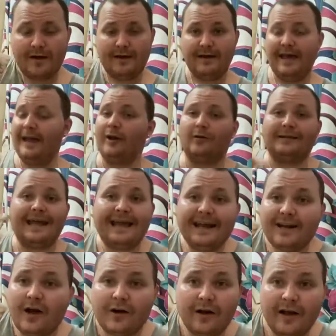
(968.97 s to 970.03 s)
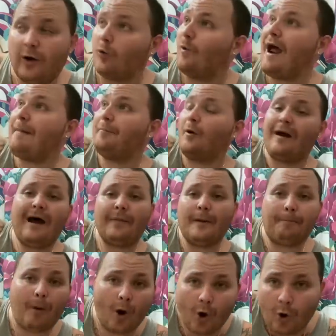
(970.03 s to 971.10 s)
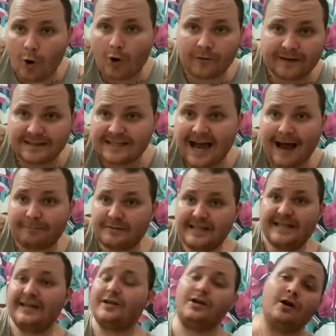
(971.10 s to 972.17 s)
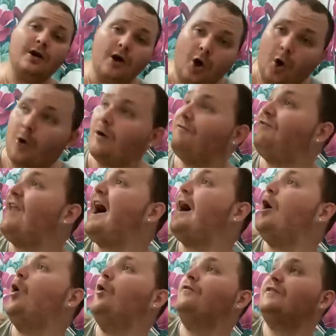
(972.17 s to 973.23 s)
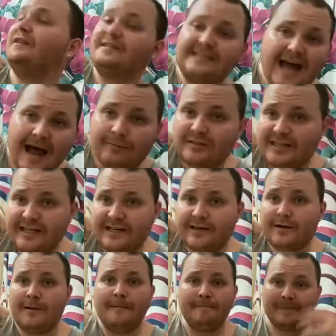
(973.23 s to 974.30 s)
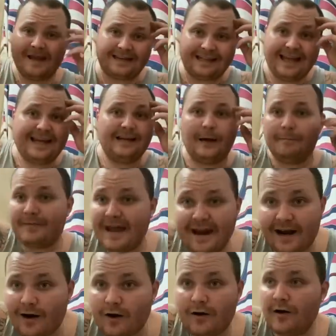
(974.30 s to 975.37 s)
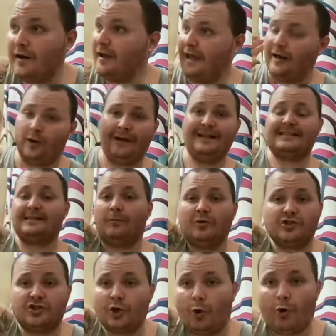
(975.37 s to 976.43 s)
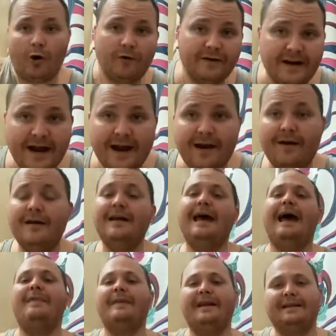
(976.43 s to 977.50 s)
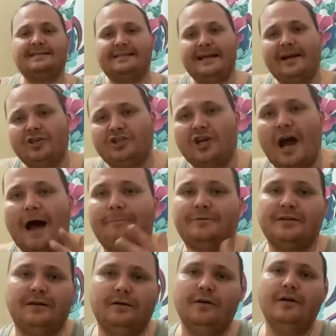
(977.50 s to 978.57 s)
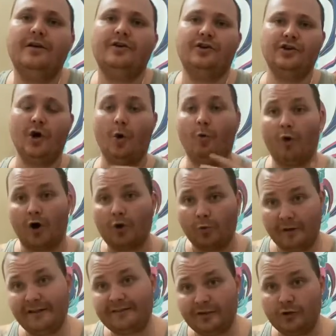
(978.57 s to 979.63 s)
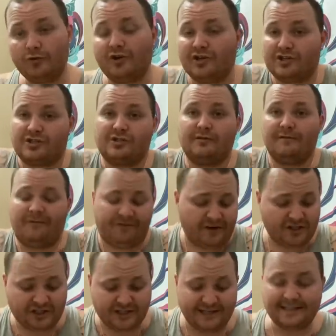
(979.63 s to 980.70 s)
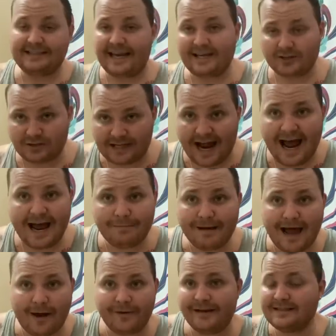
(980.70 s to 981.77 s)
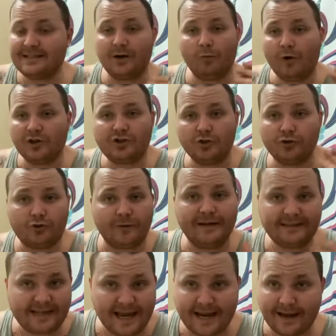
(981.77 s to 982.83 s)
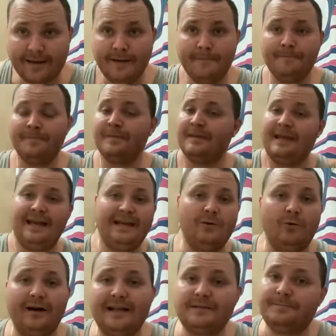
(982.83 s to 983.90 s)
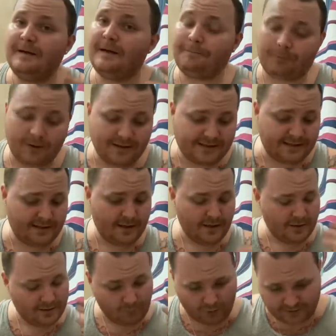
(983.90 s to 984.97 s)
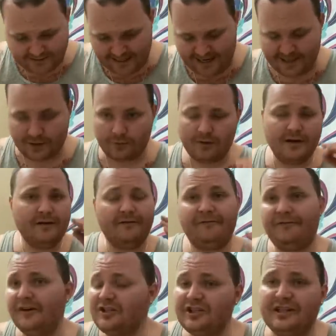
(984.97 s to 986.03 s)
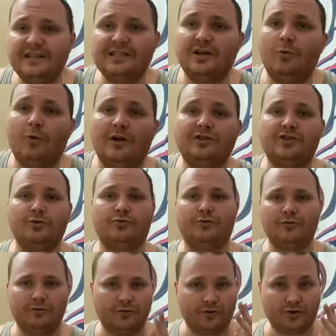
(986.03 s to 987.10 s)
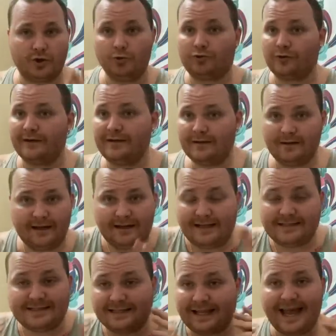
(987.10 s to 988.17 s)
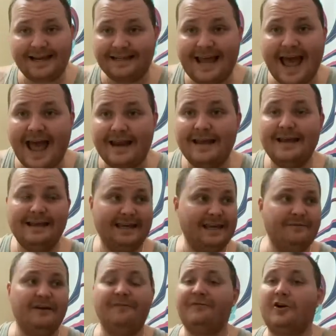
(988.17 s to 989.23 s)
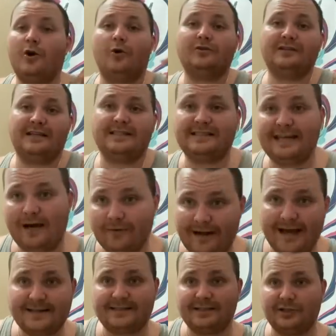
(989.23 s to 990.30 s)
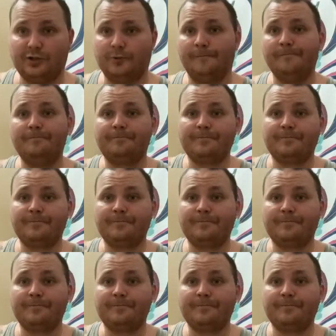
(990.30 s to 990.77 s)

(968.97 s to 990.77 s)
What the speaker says: It'll wrap around the pole on the top tier, or it'll fly over the top tier and land up there. It'll hit someone's door over there, and then it's their job to, you know, work with you, because fishing, it takes time now. It isn't a 1-2-3 thing. Anyone that's been to prison will tell you, fishing isn't a 1-2-2-3. It isn't like that. Even if you're going to the cell next to you.